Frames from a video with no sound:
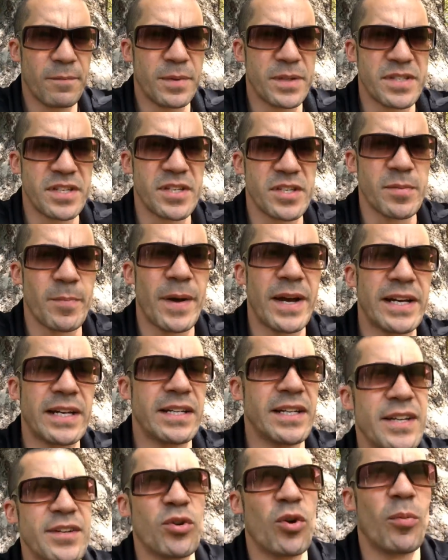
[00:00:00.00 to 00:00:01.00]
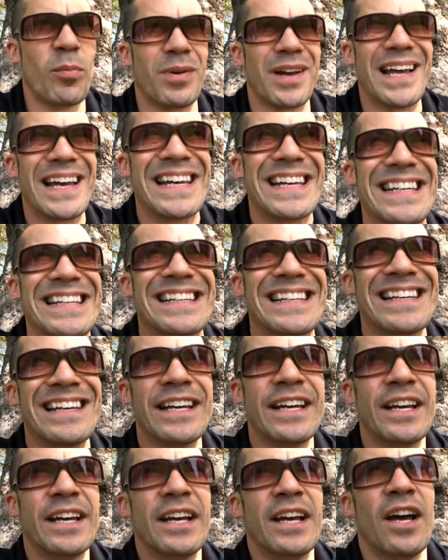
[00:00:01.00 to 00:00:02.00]
participating in or playing
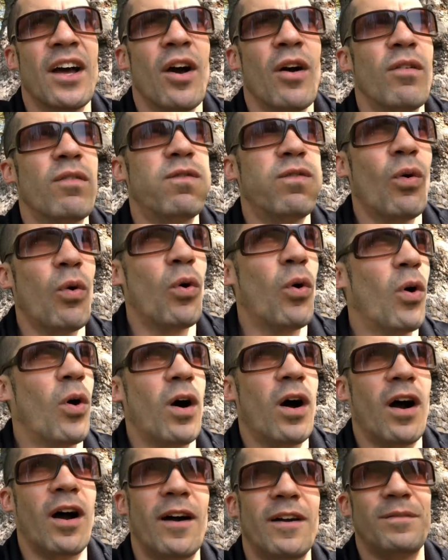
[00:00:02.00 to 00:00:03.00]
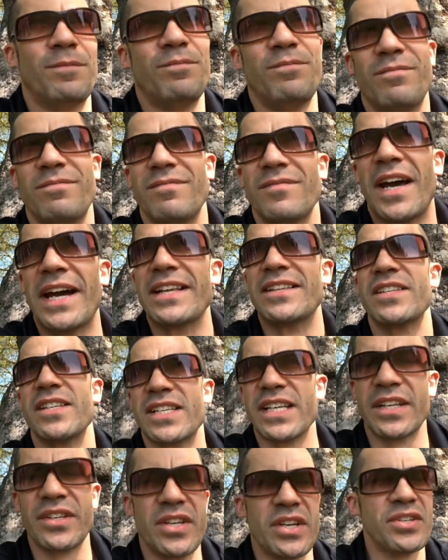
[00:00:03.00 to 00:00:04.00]
for 8 to
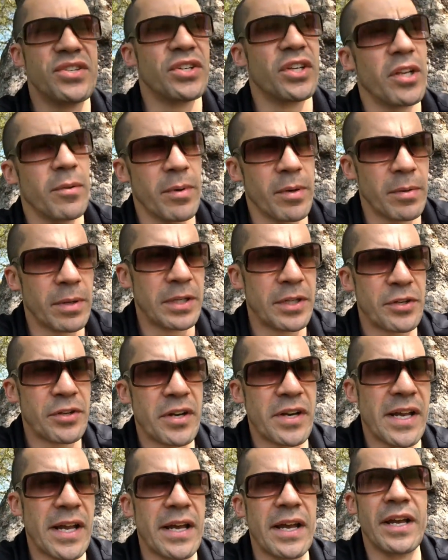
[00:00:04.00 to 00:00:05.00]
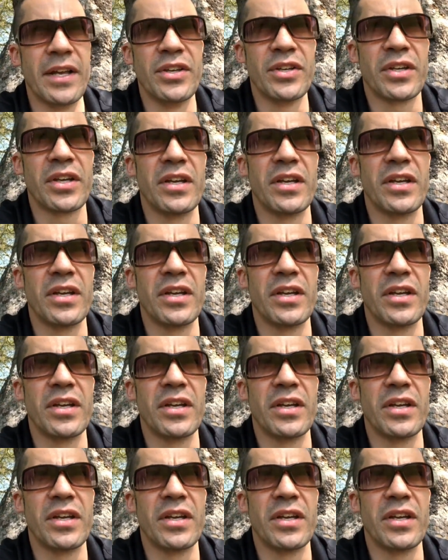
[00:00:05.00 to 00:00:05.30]
10 years, you're going to be really good at it, and